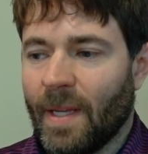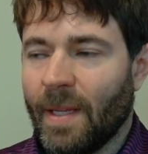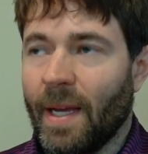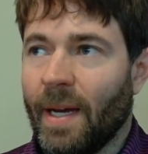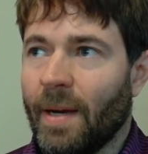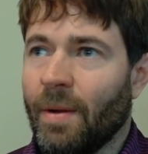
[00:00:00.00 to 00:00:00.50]

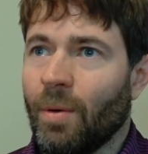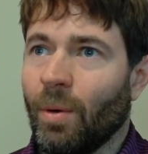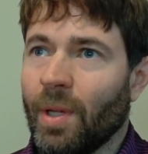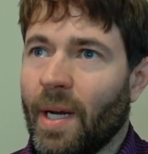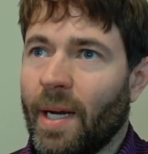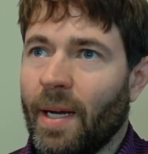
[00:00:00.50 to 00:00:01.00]
yeah,
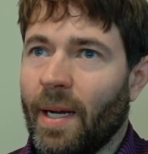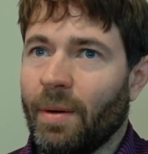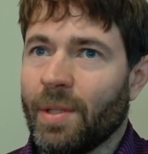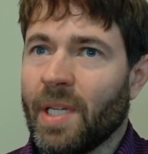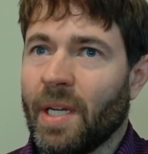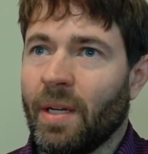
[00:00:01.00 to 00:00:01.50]
well, I
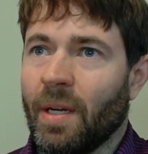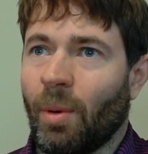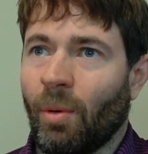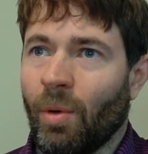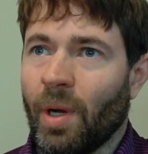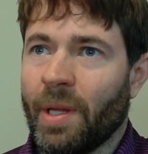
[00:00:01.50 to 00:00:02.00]
would say
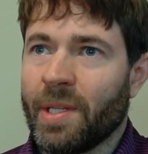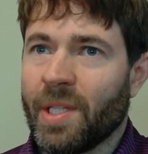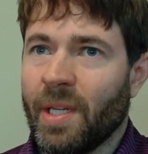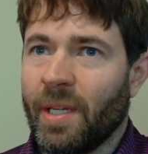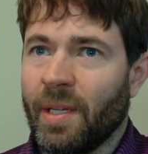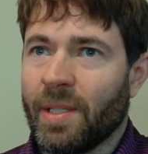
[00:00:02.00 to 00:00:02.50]
number one
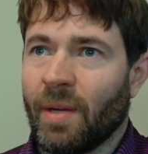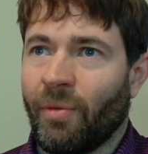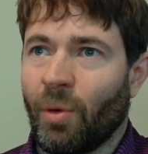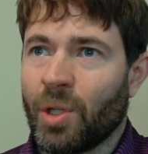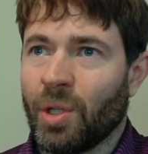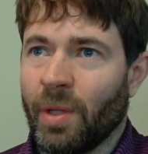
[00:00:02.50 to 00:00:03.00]
is it's
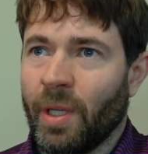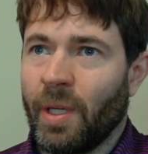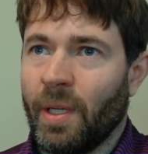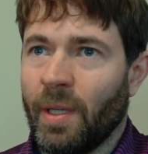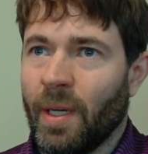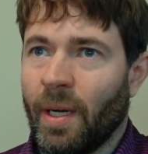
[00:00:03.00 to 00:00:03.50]

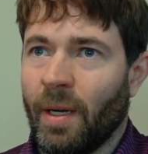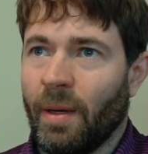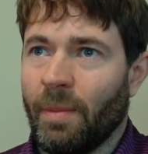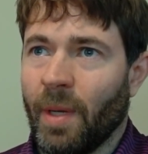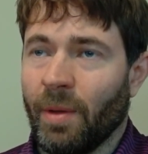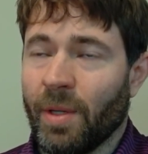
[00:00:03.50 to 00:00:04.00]
unfortunately,
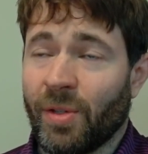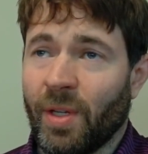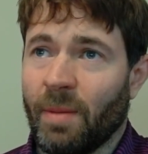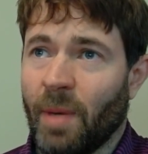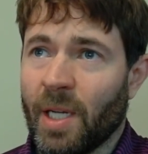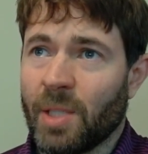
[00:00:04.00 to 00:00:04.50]
um, at least
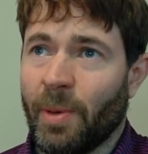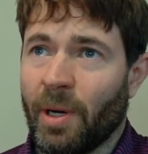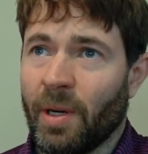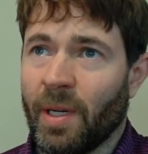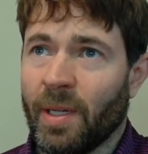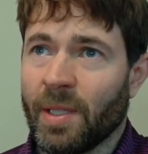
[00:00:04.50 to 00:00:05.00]
in my
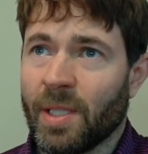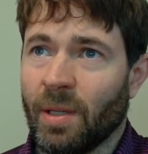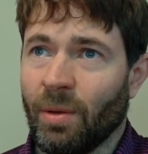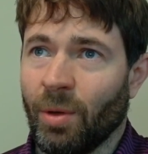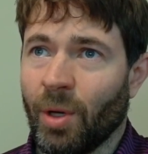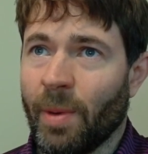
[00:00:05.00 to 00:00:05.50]
experience,
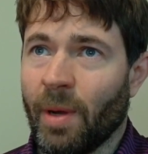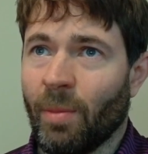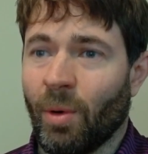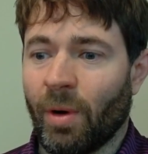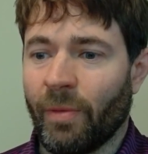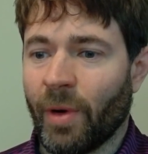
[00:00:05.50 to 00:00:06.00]
a little bit
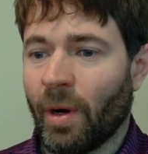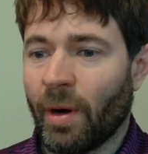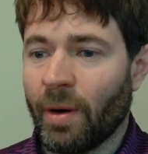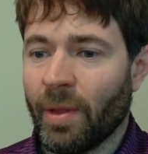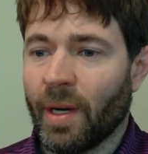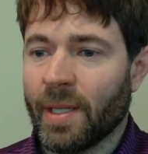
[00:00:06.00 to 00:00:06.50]
more of an
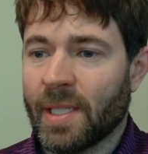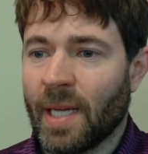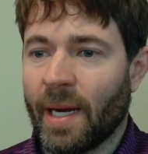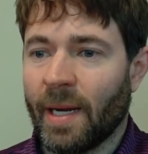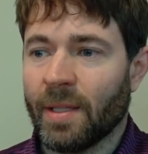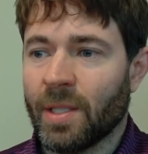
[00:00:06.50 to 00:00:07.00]
art than a
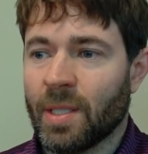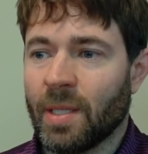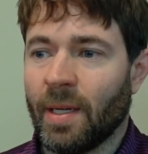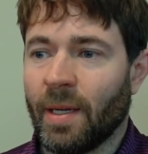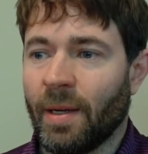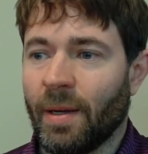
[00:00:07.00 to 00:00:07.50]
science.
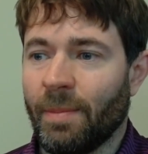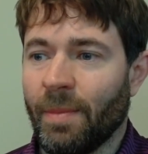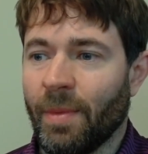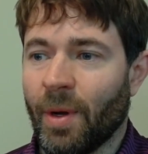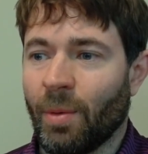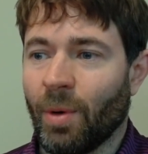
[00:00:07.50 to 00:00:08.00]
Um,
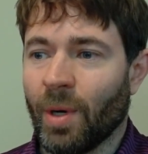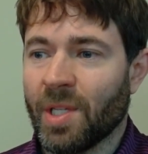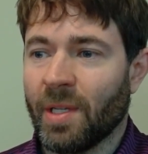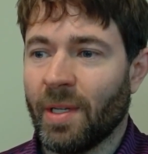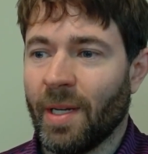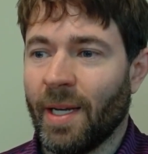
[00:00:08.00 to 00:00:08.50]
there
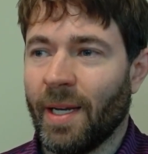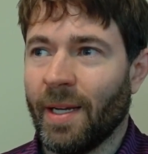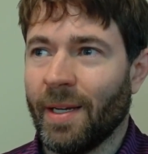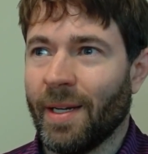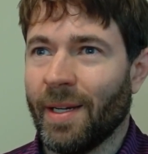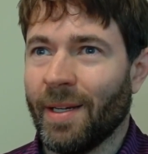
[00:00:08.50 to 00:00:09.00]
wasn't
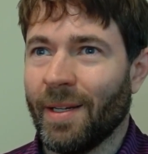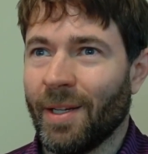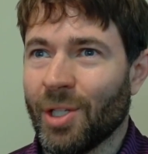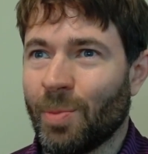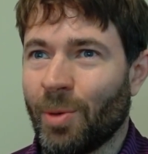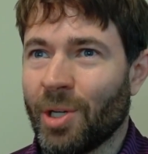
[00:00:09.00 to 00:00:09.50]
a, uh,
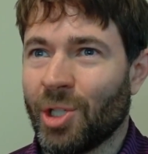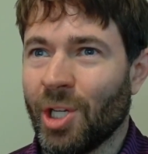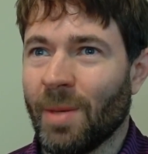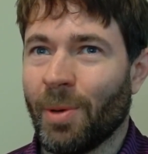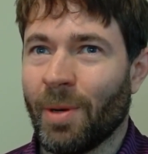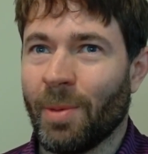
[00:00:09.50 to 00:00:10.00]
a
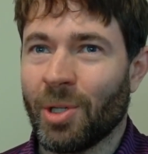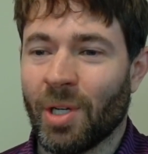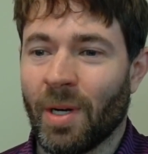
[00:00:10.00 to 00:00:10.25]
spreadsheet to put a bunch of